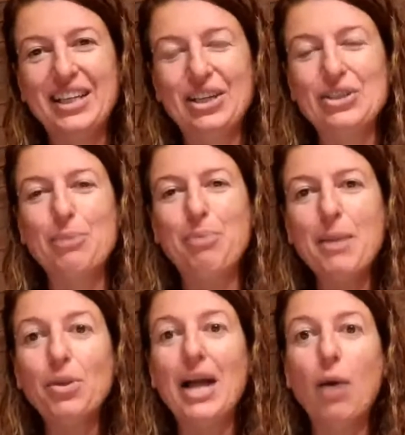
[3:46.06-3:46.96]
So
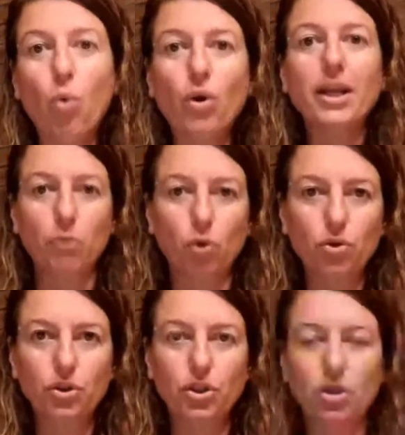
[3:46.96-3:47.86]
people are wanting more
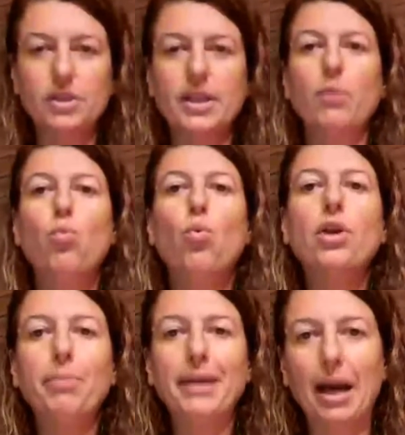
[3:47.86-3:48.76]
good news. They want to
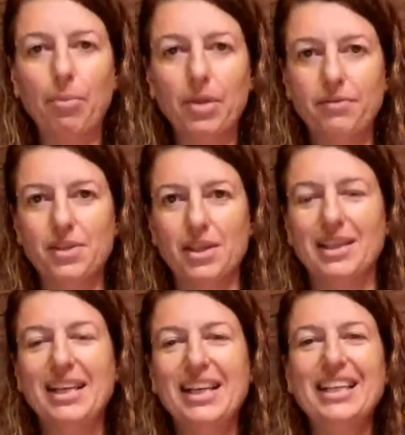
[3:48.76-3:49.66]
be uplifted.
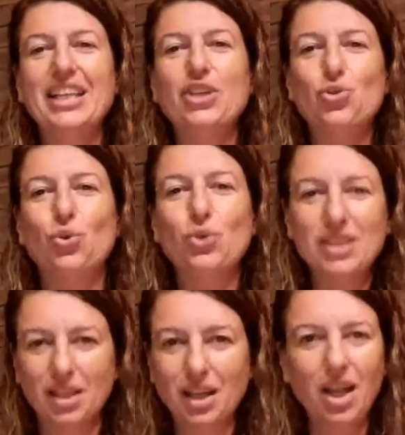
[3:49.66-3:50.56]
They're drawn to
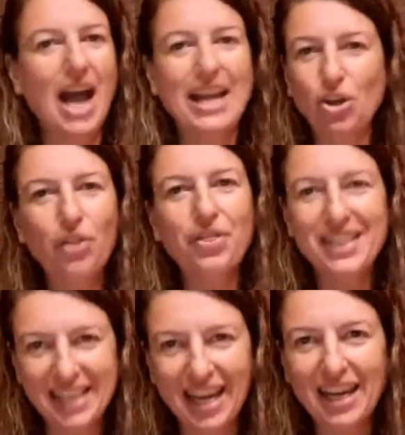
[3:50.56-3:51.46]
the light, not the
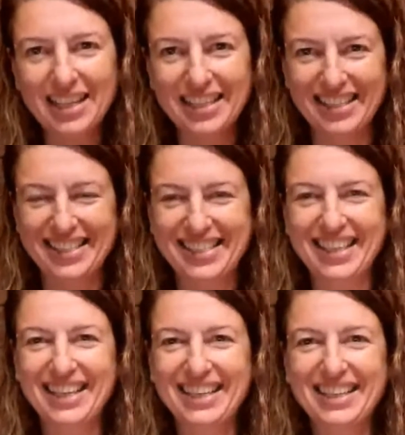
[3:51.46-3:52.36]
darkness.
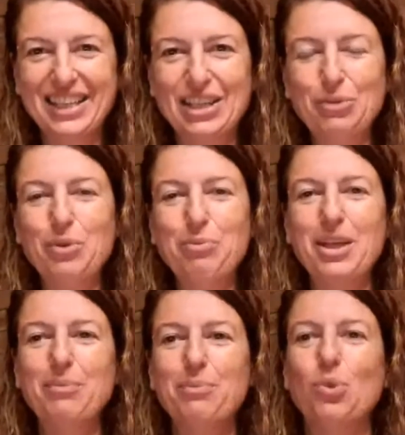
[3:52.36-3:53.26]
We've
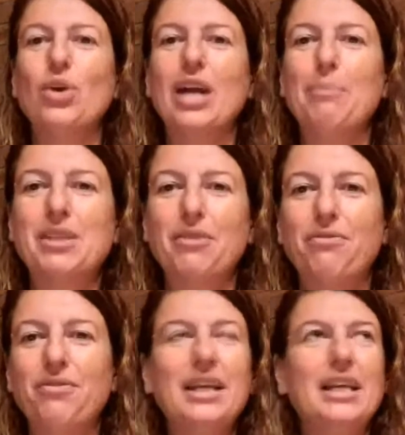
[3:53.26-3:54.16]
been brought up to
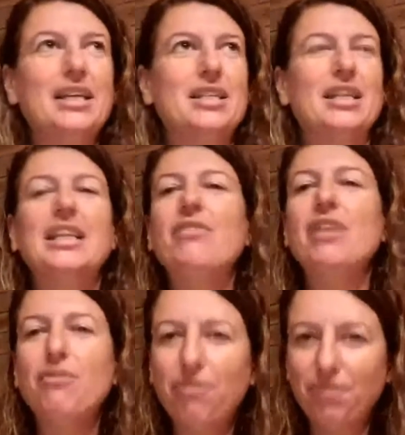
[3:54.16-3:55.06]
live in
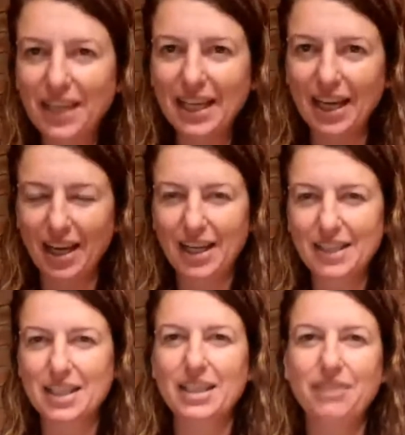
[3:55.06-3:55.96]
fear and
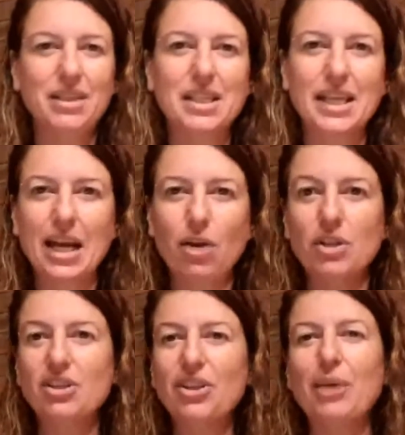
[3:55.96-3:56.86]
to live in terror
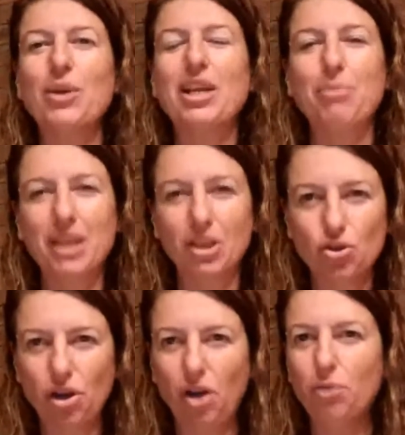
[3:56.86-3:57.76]
so that we can be
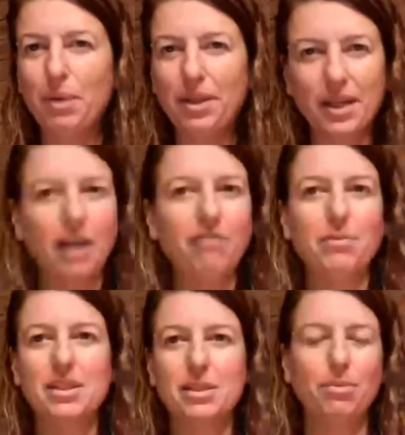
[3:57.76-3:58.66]
controlled by the
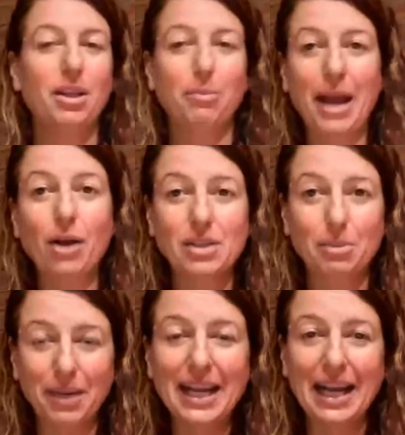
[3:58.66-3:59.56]
governments and by the powers that
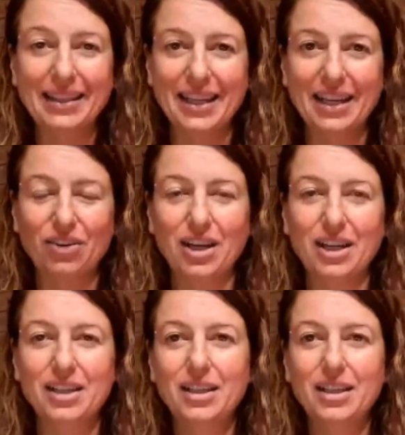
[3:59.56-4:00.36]
be out there, right?